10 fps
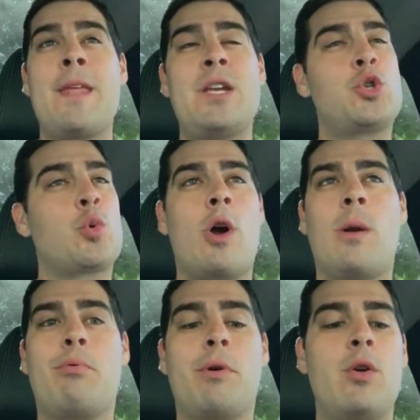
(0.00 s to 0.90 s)

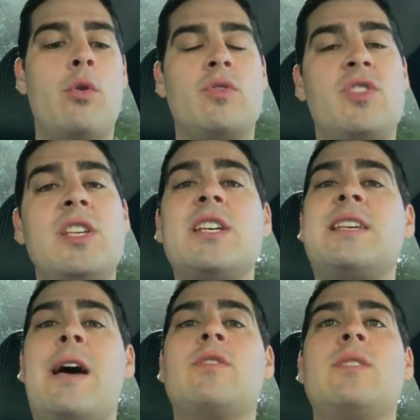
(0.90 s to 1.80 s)
Gerard Pringle sticks
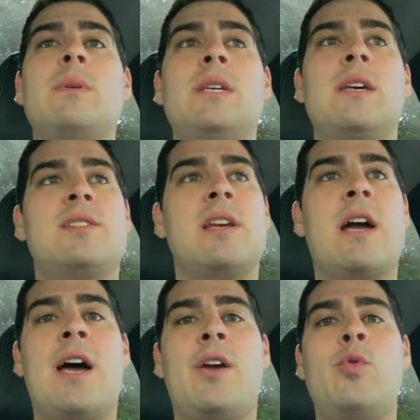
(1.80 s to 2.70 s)
out to me as a
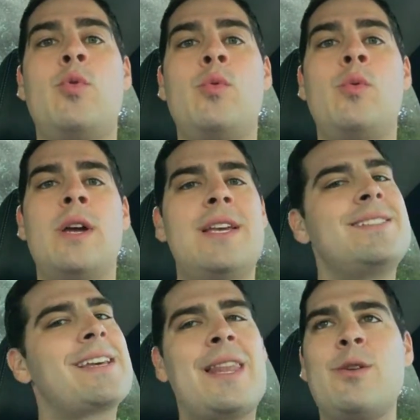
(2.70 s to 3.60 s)
guy who, he's
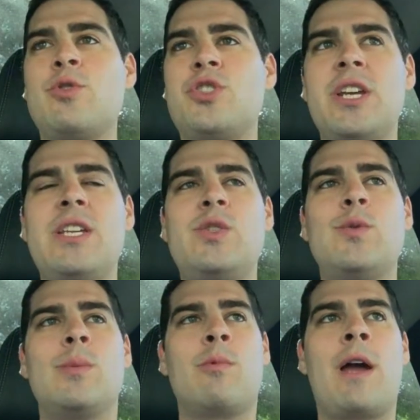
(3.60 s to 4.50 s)
got a little jiggy to
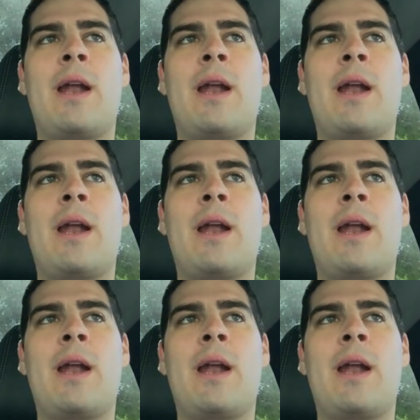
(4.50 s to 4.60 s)
him, right?